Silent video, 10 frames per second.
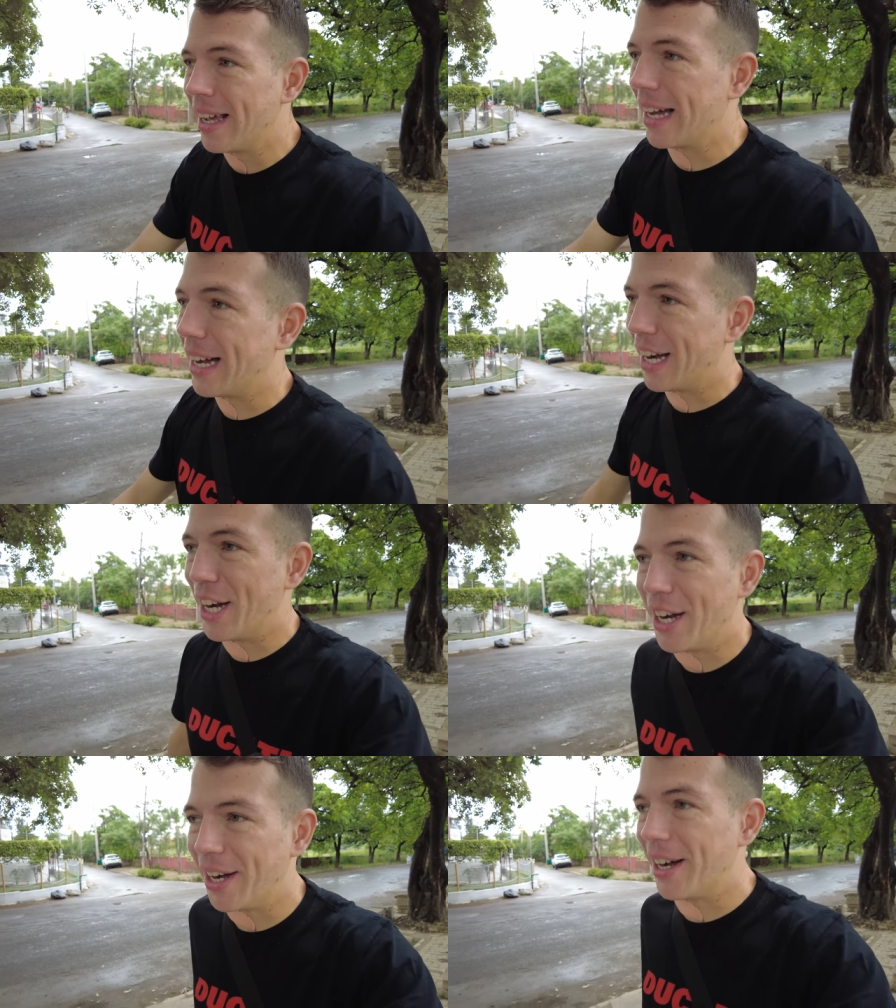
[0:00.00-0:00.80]

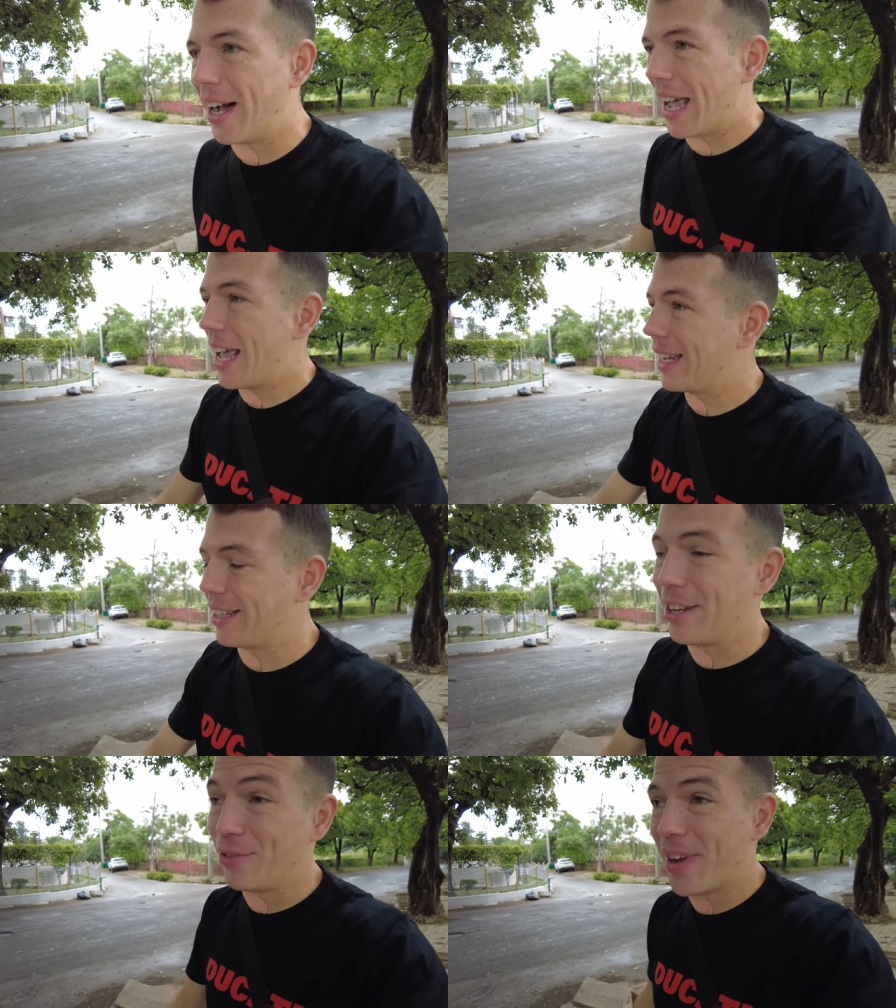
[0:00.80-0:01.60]
uh,
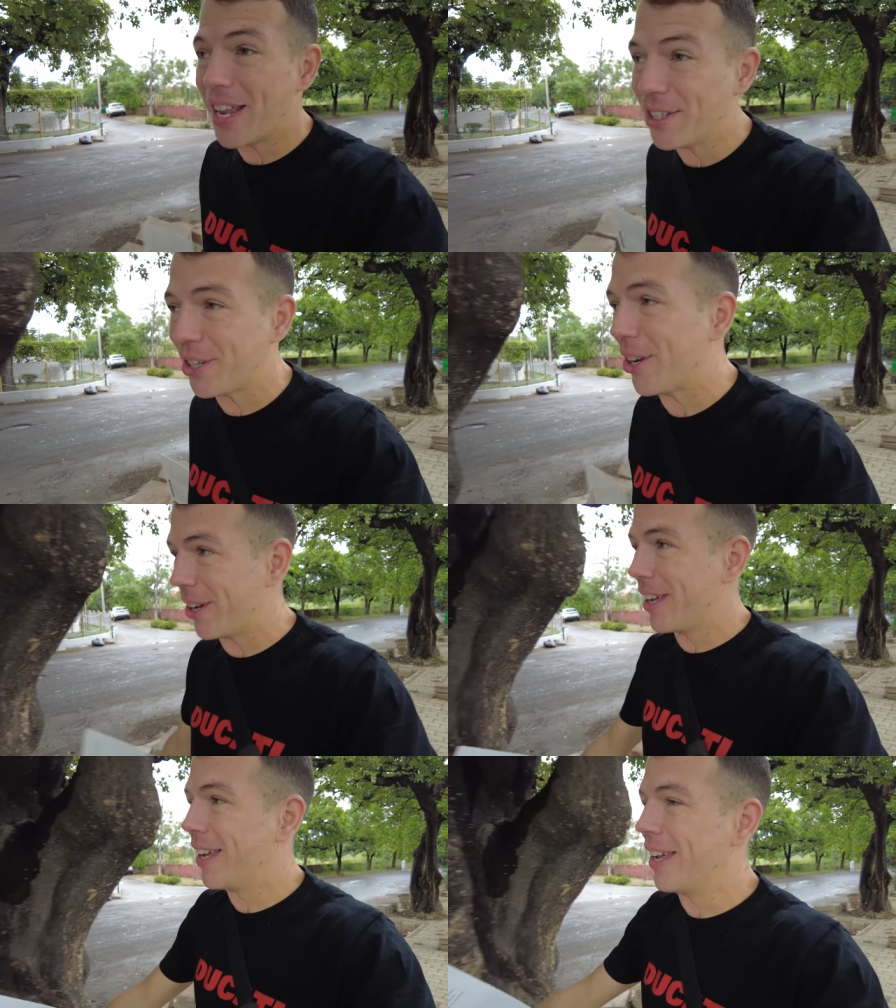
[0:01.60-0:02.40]
the adventure